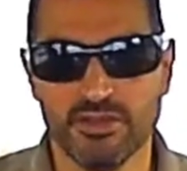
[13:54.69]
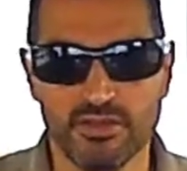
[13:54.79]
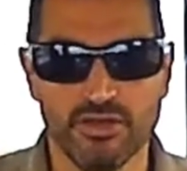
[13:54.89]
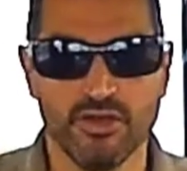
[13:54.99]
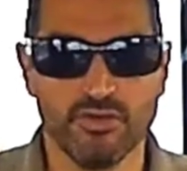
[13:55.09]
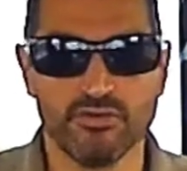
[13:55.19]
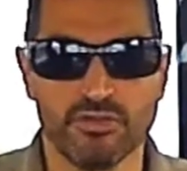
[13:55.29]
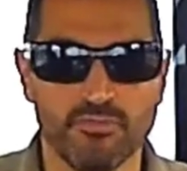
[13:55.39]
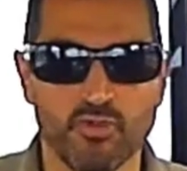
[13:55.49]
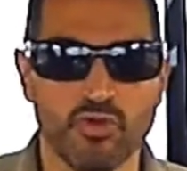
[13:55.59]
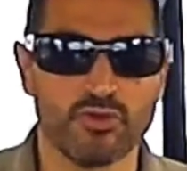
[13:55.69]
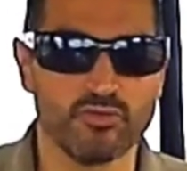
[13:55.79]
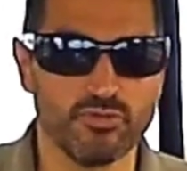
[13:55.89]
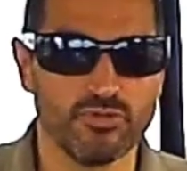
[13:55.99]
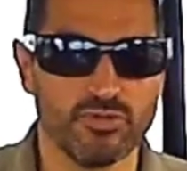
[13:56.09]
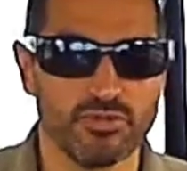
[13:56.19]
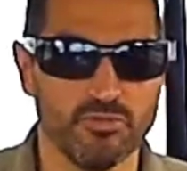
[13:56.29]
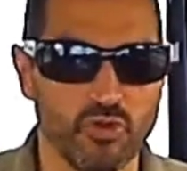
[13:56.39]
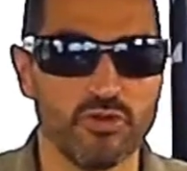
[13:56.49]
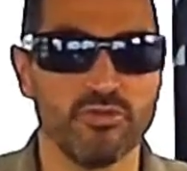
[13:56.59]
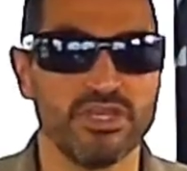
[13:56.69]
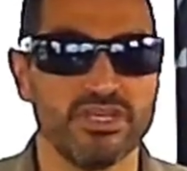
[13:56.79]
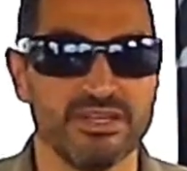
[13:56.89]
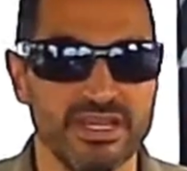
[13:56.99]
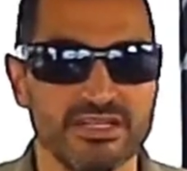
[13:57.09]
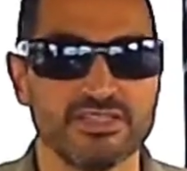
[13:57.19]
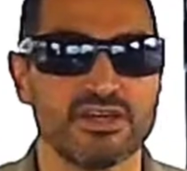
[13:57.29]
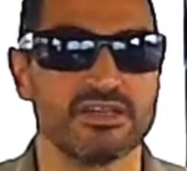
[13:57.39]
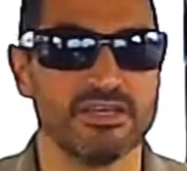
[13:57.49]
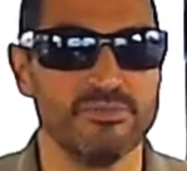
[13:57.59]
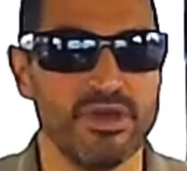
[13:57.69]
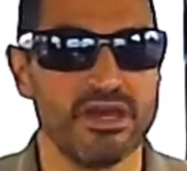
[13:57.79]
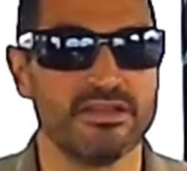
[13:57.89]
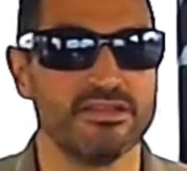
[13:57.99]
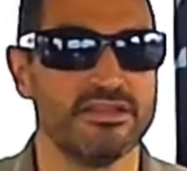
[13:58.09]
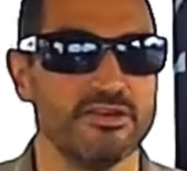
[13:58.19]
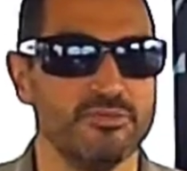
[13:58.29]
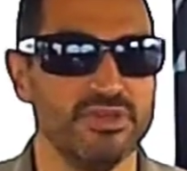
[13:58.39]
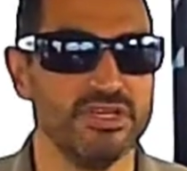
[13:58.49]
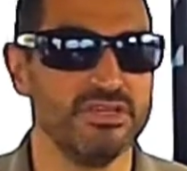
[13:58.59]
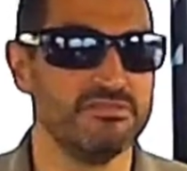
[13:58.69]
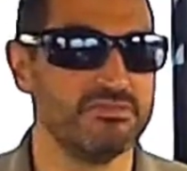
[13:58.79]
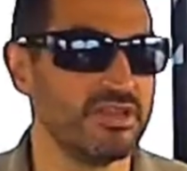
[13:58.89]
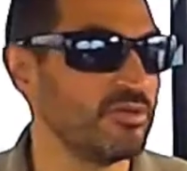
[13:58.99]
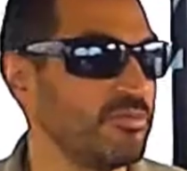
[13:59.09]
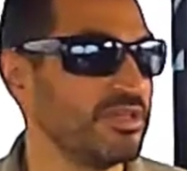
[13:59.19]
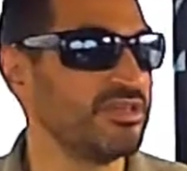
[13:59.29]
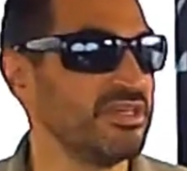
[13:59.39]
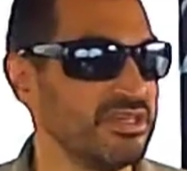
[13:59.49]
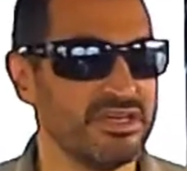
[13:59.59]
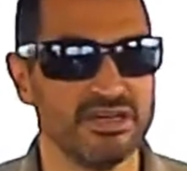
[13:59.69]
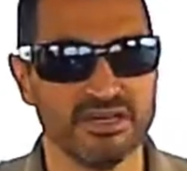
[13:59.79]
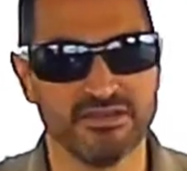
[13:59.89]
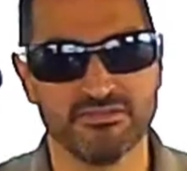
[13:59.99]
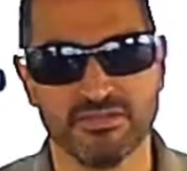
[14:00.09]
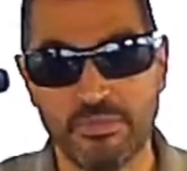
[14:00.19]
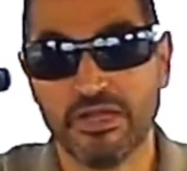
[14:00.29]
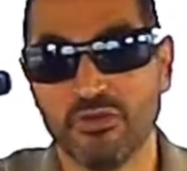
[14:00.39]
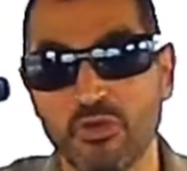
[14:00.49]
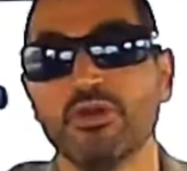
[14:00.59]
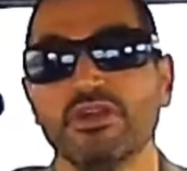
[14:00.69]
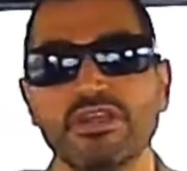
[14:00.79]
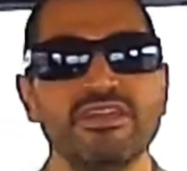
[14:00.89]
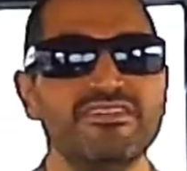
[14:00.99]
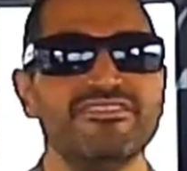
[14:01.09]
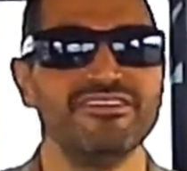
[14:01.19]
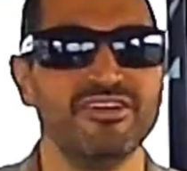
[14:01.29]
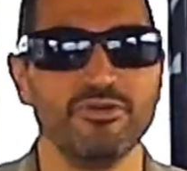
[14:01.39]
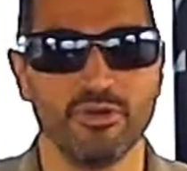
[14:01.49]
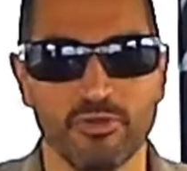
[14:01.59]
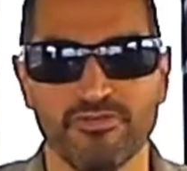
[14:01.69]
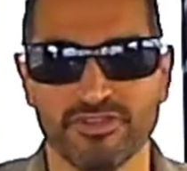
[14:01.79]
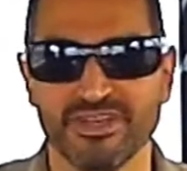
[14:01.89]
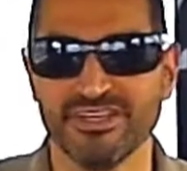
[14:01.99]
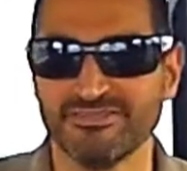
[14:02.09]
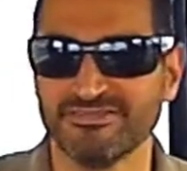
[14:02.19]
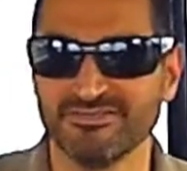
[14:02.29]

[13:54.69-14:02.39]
the, you know, the more the more we can get talking about it, they'll be they'll be the uh, the minority, you know, and hopefully